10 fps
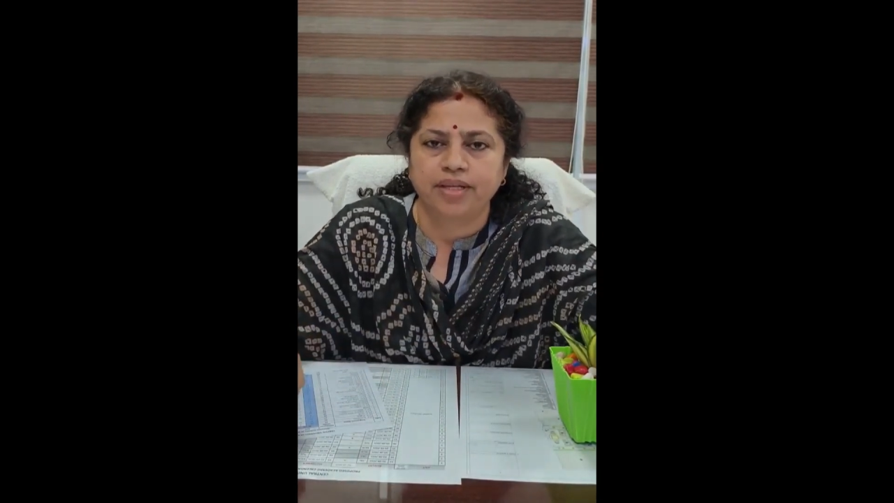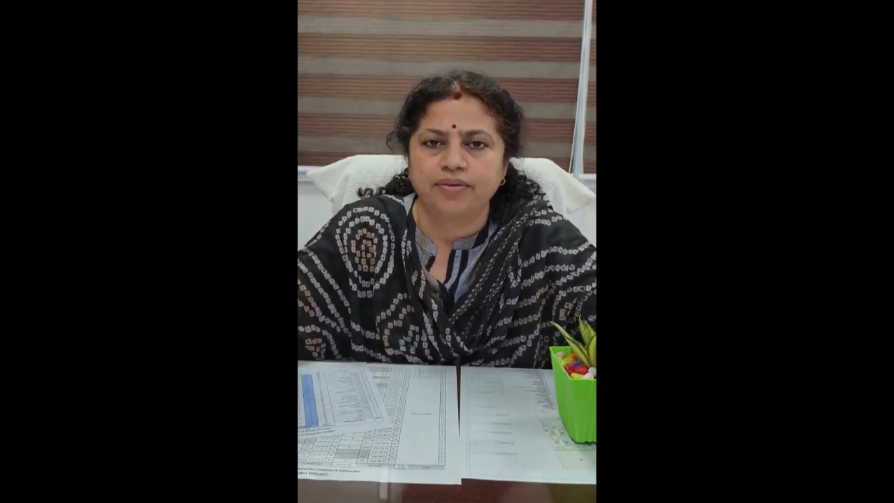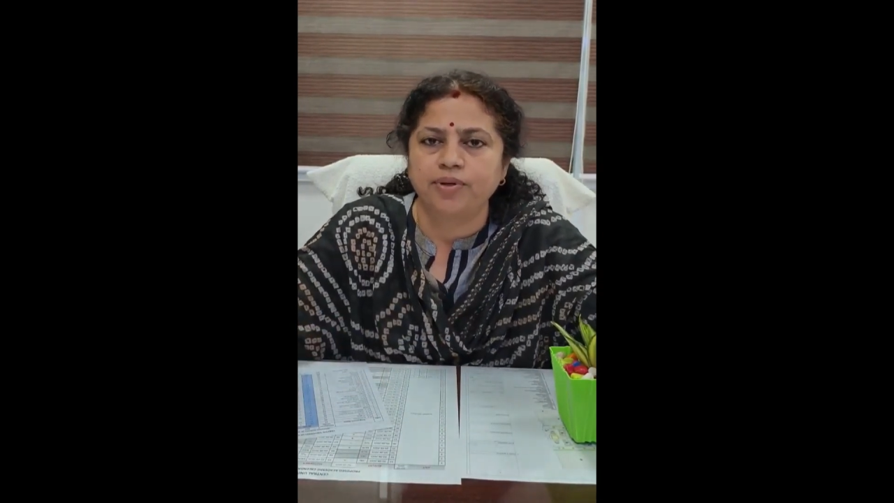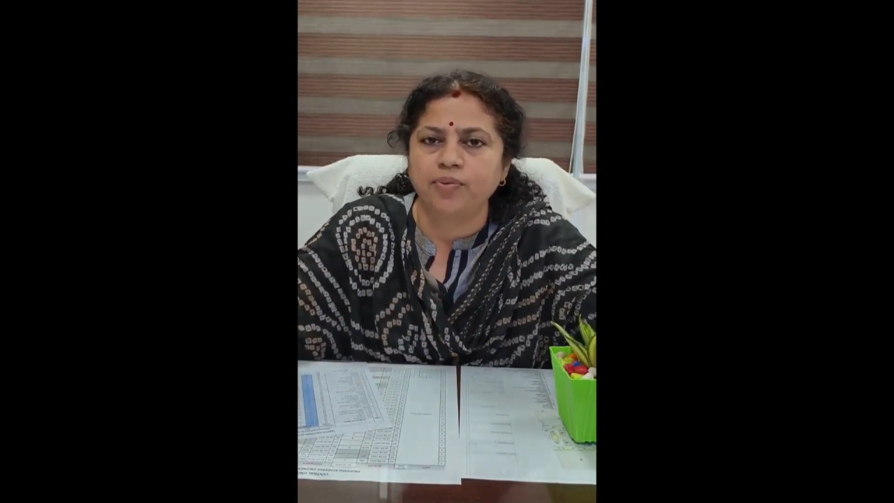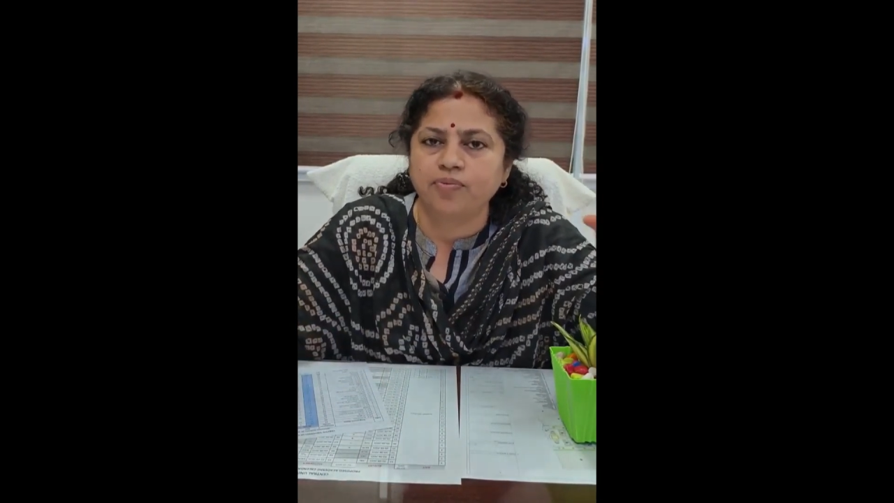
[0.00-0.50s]

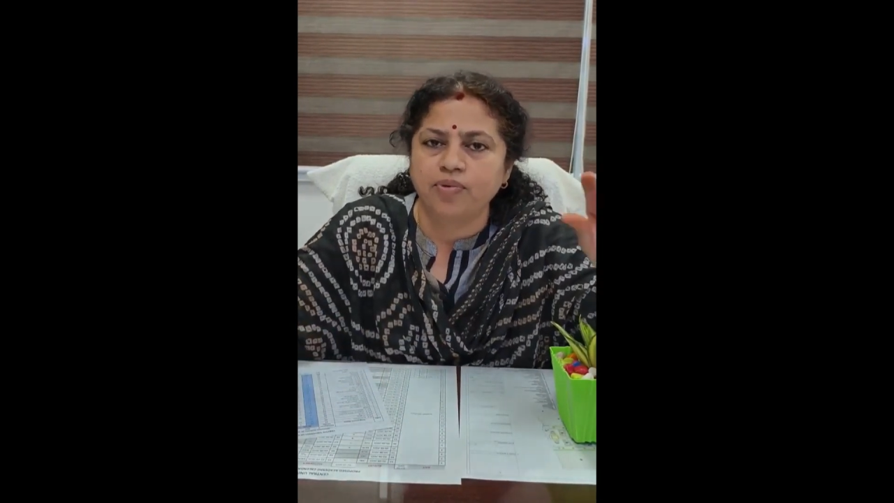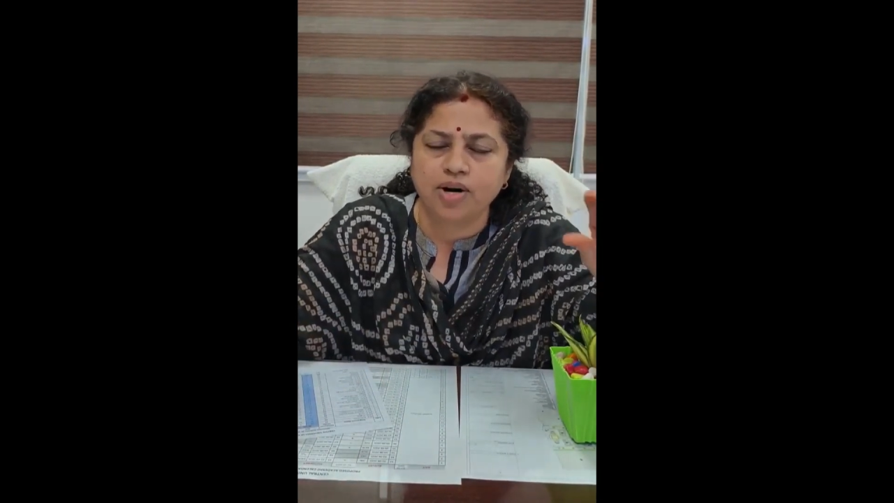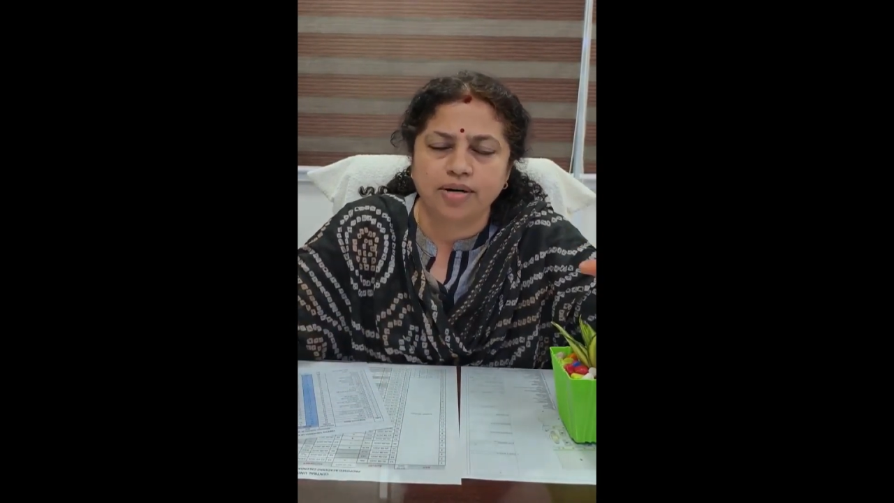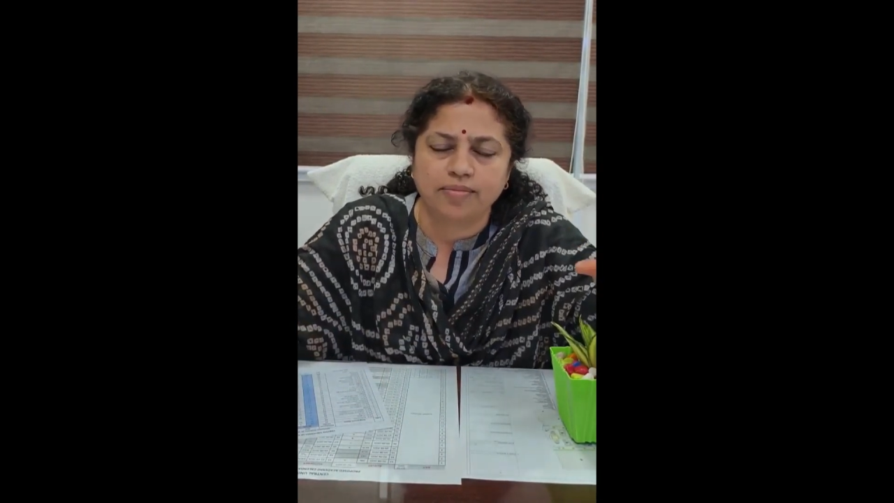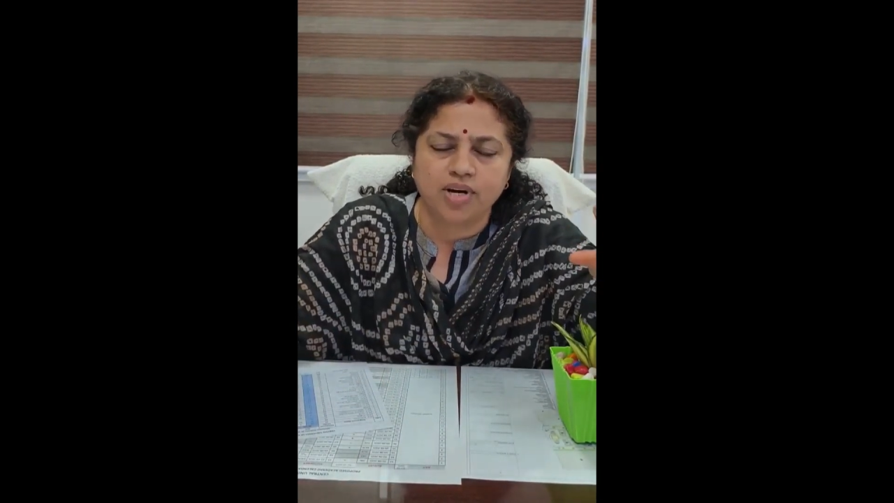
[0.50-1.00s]
When you
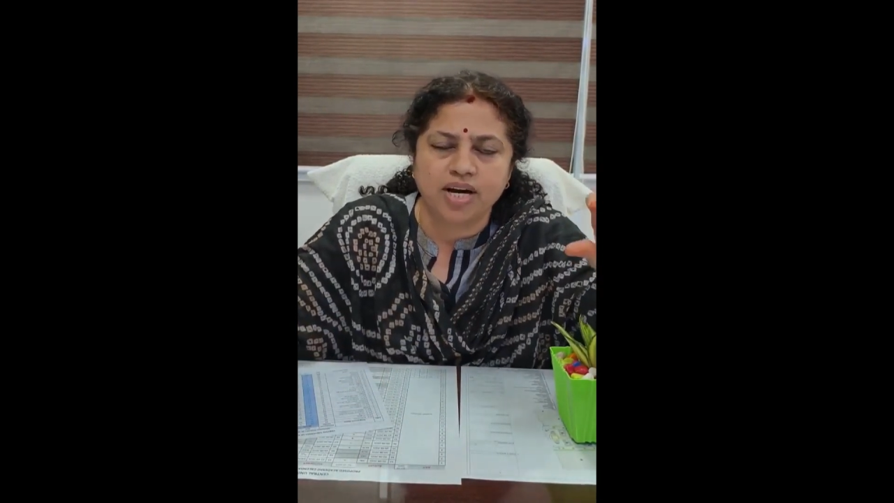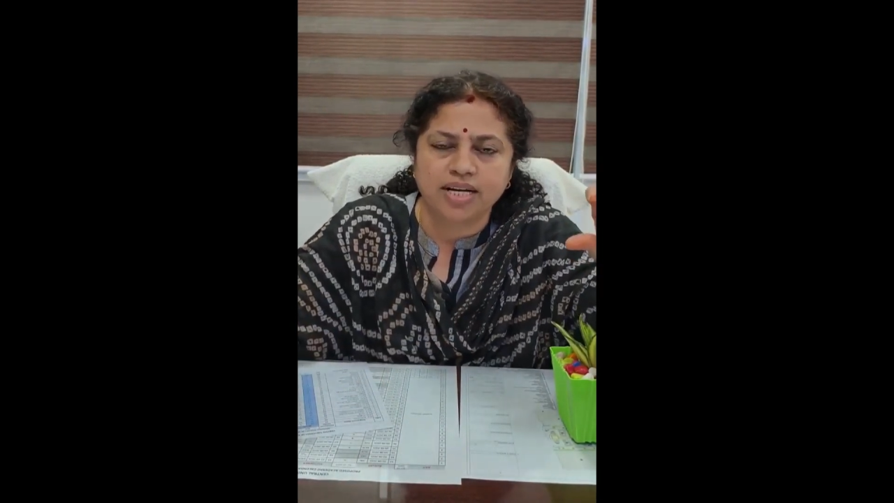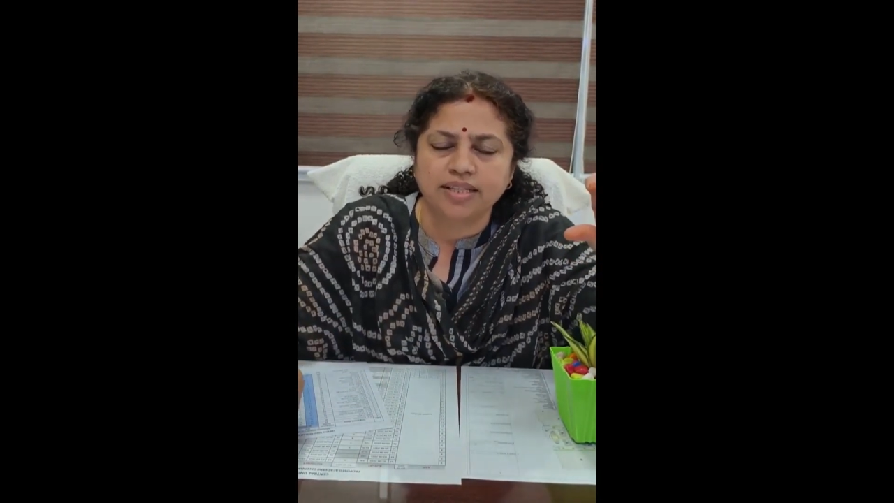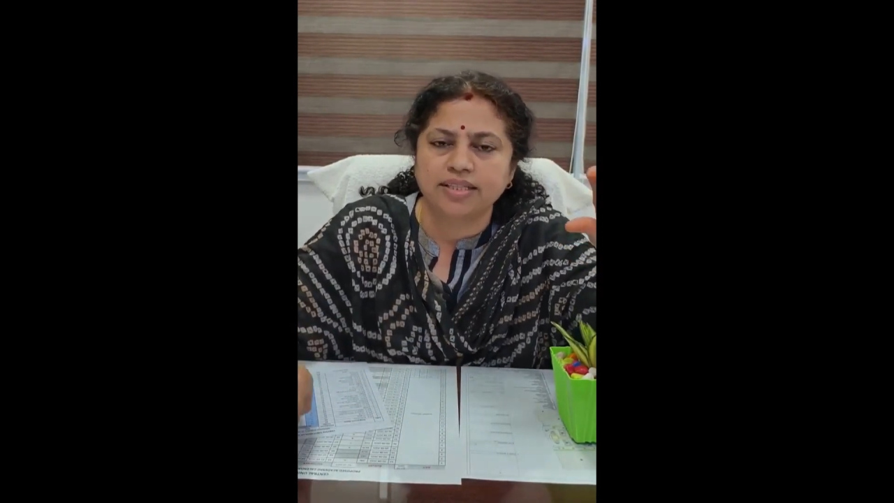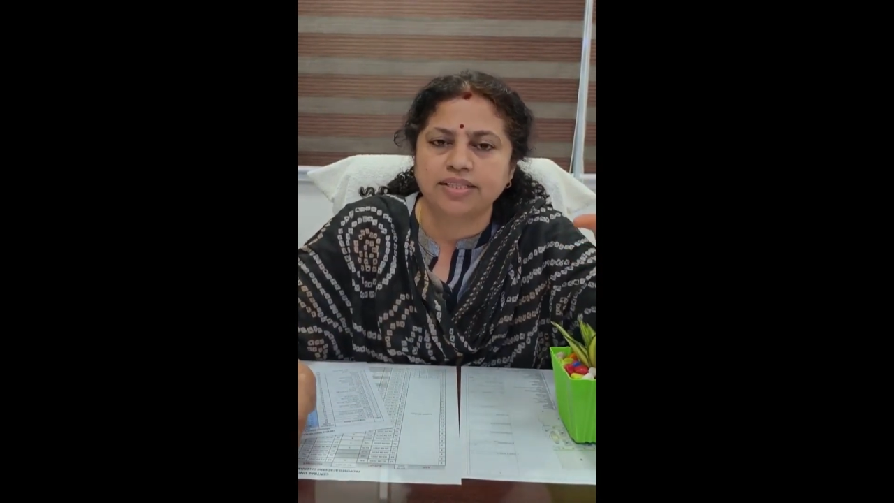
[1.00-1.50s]

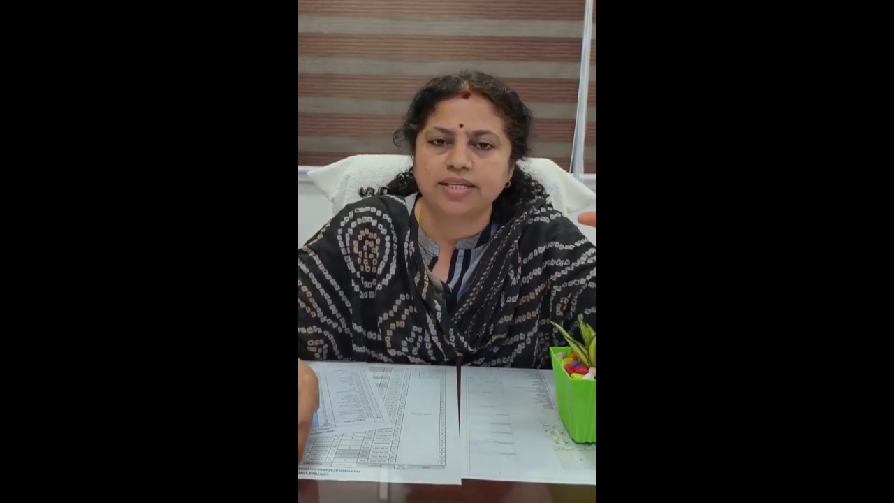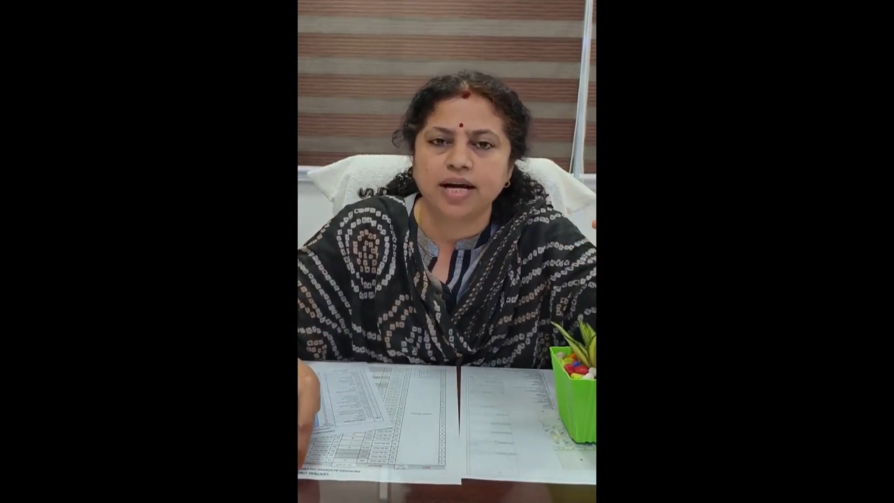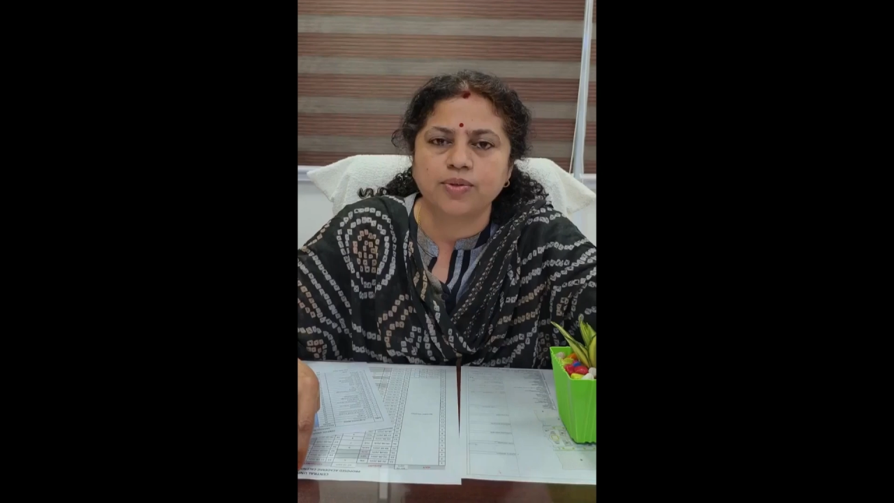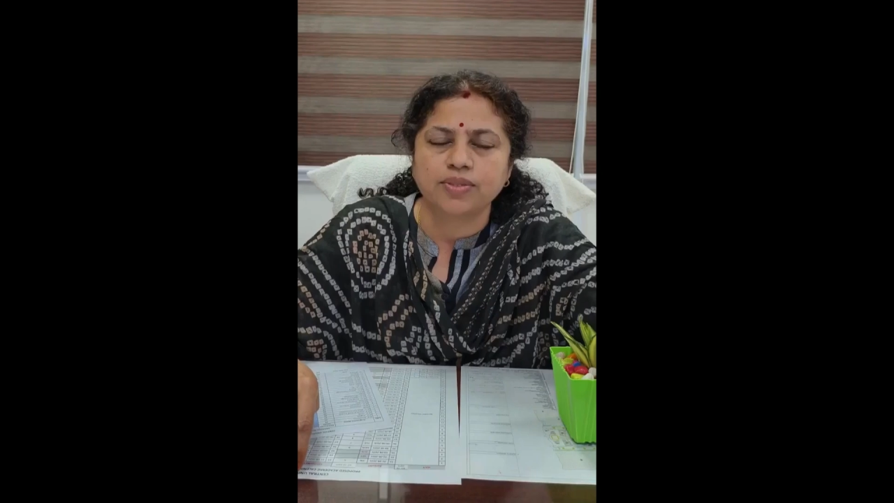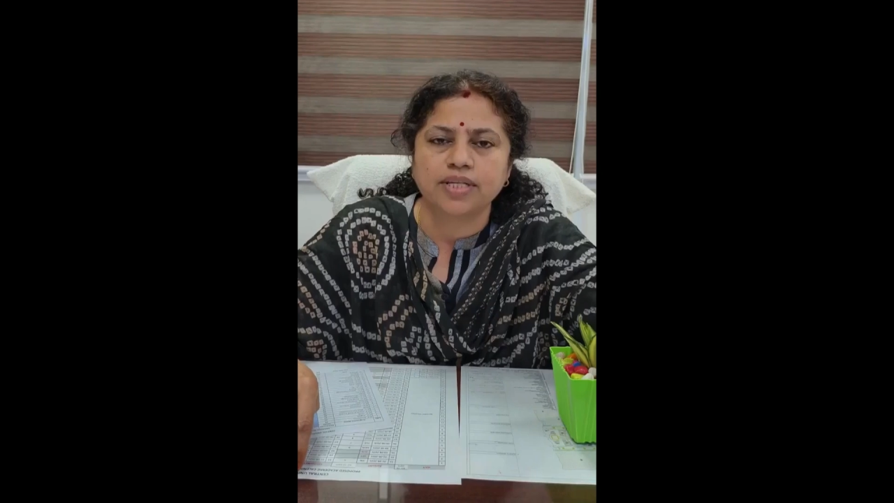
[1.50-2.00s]
mark this
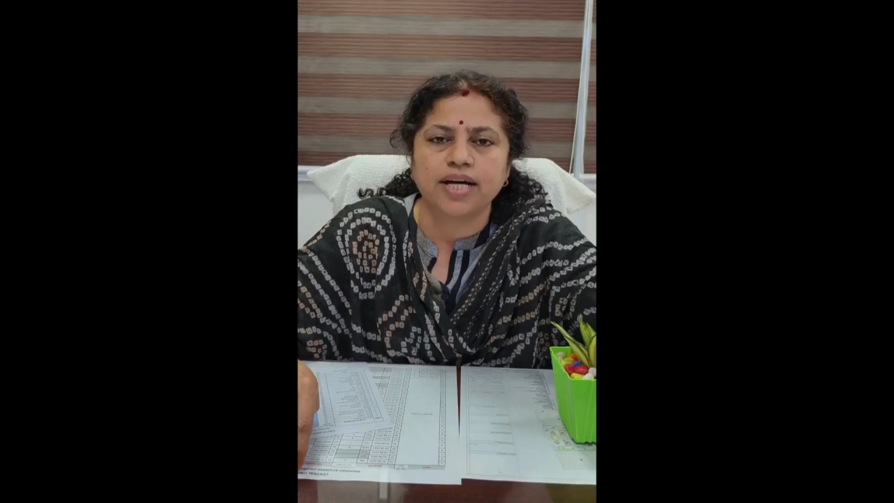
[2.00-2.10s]
house